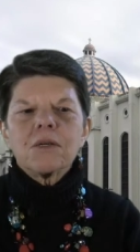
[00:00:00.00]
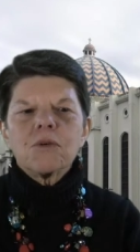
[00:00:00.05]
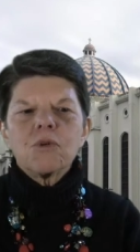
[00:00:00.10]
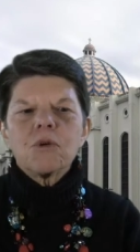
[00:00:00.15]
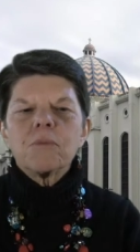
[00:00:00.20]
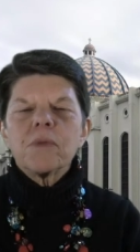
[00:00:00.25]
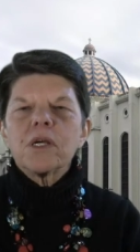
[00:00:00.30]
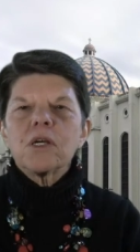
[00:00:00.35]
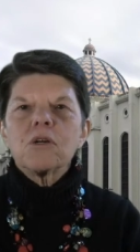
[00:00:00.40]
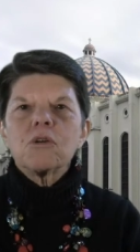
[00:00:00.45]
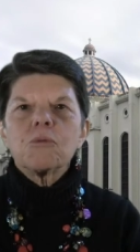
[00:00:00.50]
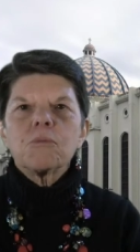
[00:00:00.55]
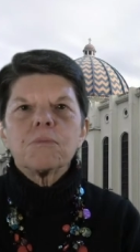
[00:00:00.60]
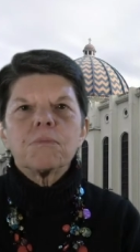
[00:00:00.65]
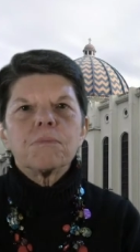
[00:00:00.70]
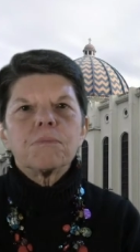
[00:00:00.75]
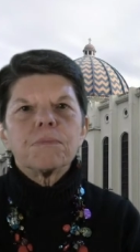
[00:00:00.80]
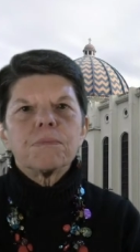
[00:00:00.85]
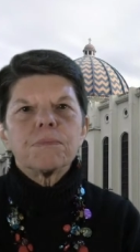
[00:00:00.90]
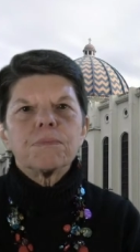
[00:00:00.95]
Romero
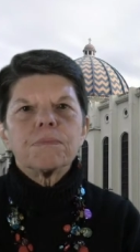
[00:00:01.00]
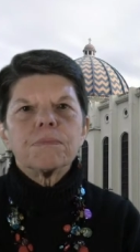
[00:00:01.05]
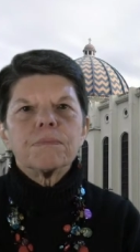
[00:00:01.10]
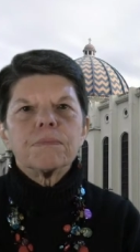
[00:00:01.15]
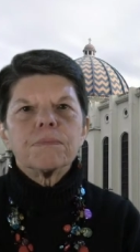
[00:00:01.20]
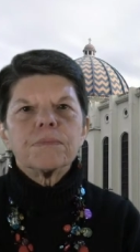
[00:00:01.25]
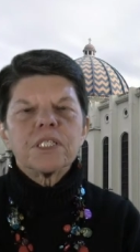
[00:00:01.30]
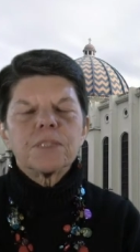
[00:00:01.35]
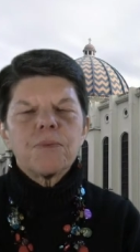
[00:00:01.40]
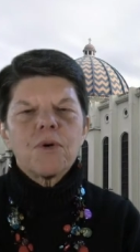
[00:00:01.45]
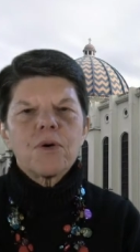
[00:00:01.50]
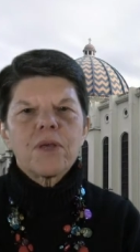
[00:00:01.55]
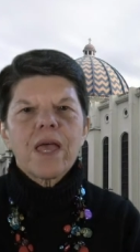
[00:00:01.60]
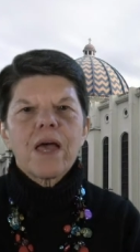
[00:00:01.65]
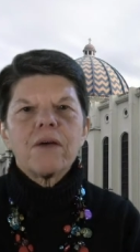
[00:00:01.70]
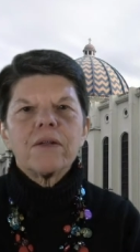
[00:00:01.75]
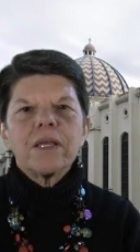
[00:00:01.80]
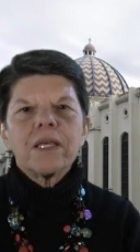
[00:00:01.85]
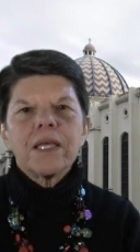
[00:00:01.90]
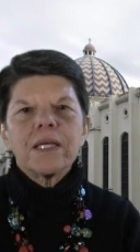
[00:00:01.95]
spoke
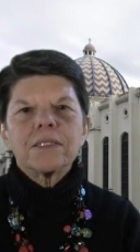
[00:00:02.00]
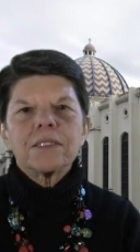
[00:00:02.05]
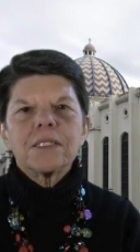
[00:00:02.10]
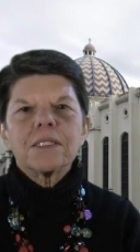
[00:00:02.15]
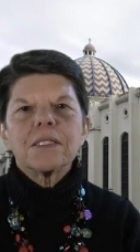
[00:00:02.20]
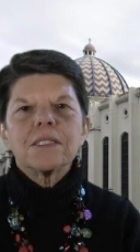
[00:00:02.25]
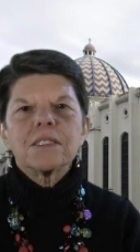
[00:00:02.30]
out against